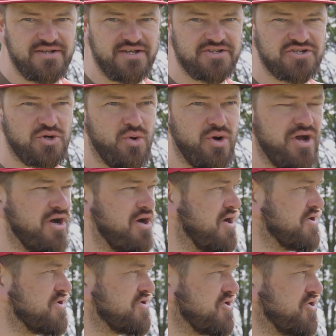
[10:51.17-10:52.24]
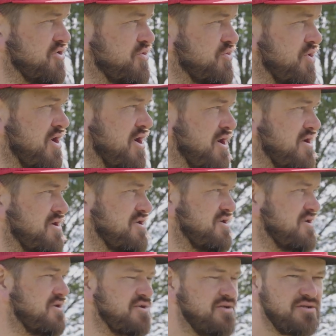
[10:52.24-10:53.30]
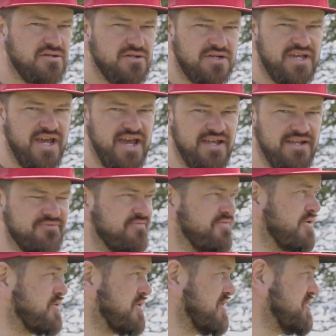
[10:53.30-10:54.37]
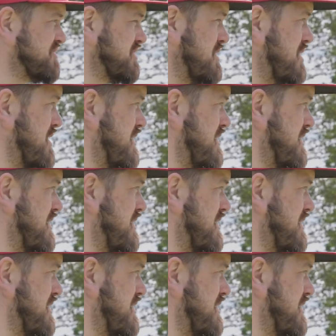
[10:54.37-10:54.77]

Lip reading: it's quite hard to get it in focus.